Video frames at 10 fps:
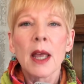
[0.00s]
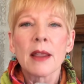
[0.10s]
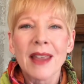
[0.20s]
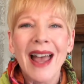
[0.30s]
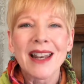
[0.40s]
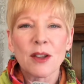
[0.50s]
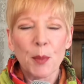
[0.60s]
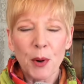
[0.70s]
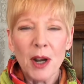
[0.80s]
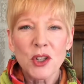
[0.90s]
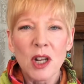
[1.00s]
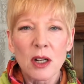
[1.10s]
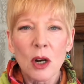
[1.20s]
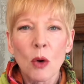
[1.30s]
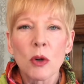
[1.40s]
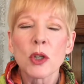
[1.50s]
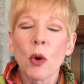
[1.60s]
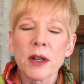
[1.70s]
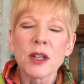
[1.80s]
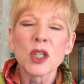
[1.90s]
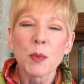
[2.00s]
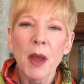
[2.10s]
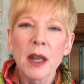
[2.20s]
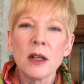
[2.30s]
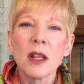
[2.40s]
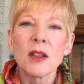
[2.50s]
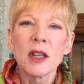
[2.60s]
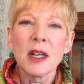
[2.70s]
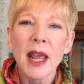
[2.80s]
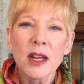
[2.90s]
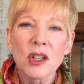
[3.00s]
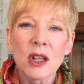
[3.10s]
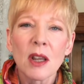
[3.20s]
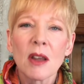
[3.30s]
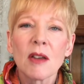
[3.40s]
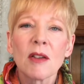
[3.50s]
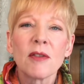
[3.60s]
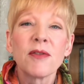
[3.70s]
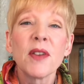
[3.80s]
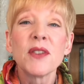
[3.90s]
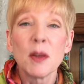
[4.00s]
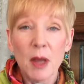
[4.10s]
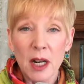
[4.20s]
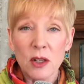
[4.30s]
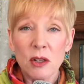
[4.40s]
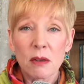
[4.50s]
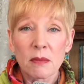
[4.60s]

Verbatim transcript: that the president was going to spend the next 50 minutes